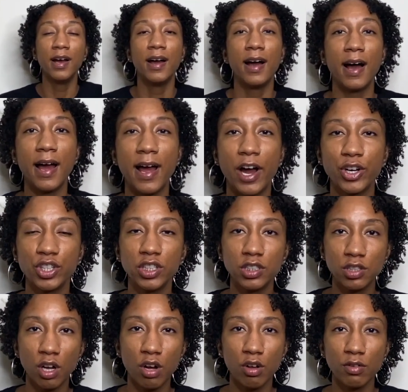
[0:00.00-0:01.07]
I actually
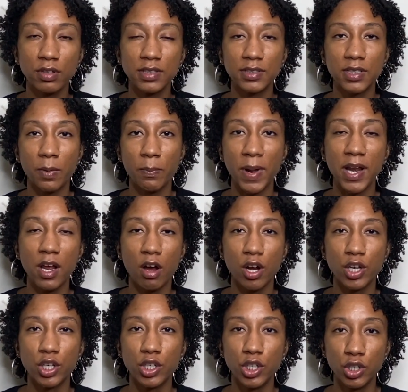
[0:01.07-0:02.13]
saw somebody
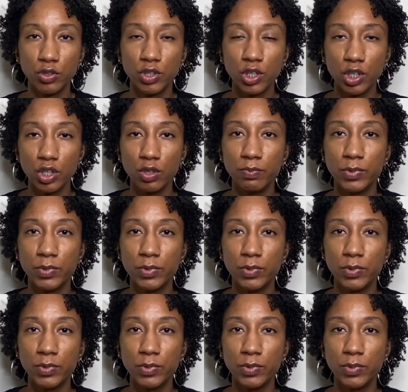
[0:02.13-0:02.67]
on YouTube